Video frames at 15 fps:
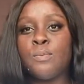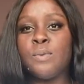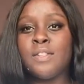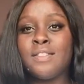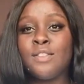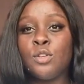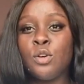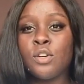
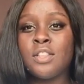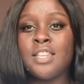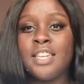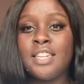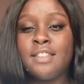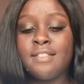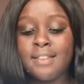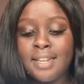with tucked
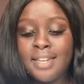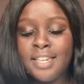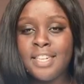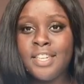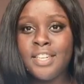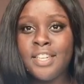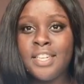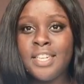in skinny
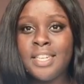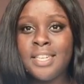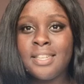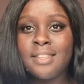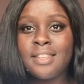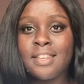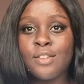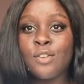
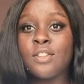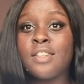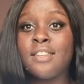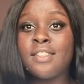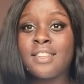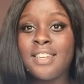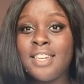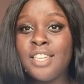jeans
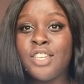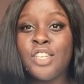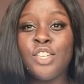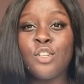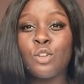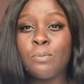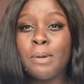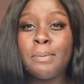
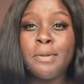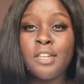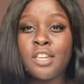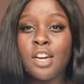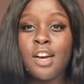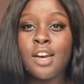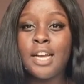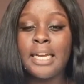or maybe
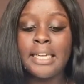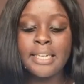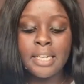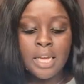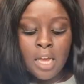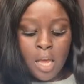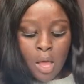tied.